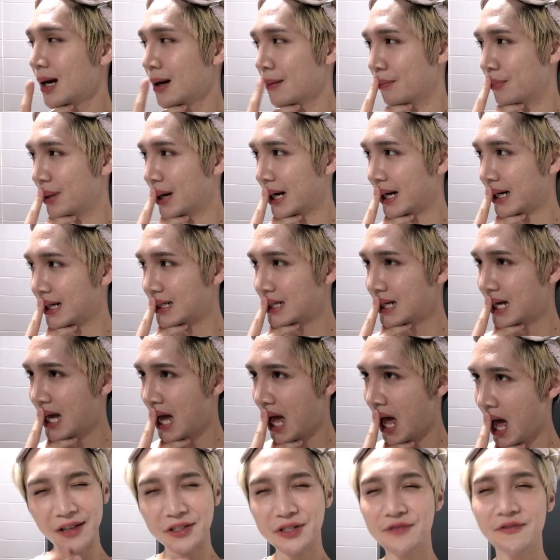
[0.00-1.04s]
But
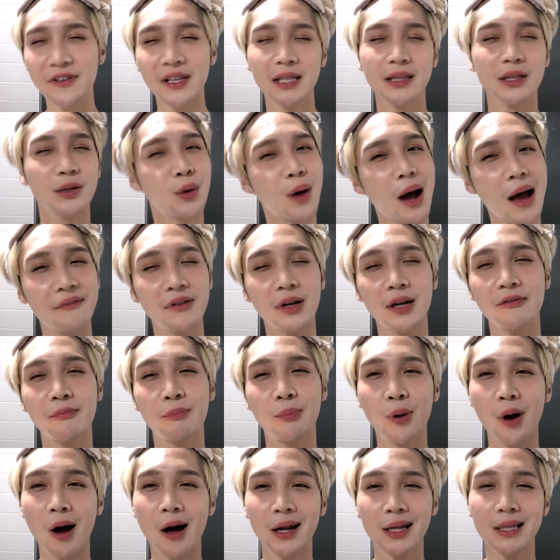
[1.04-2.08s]
I just feel like they don't have
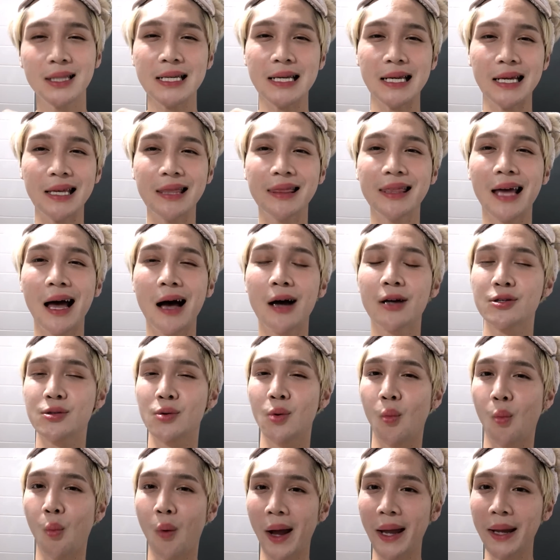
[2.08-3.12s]
enough product in the
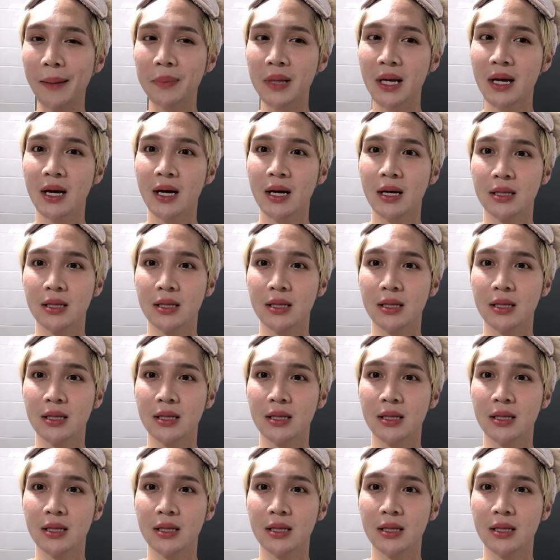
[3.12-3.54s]
actual wipe